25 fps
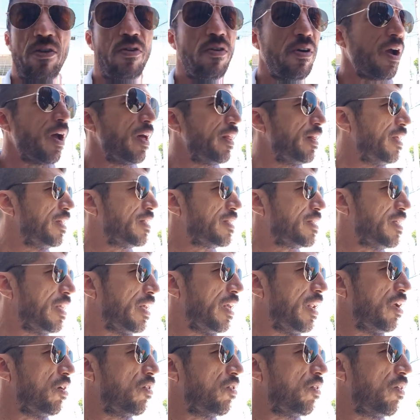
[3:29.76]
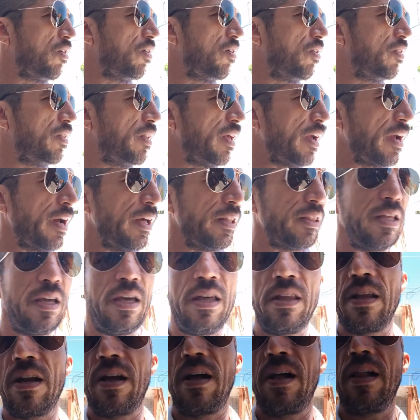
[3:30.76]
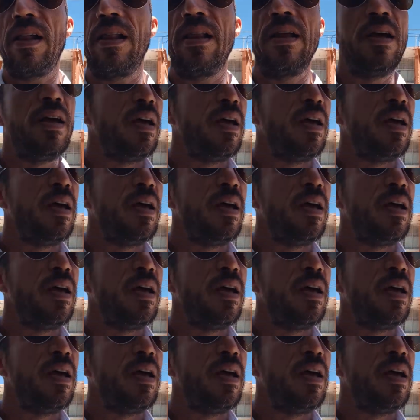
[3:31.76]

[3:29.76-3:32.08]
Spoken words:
you got the city hall, the cathedral.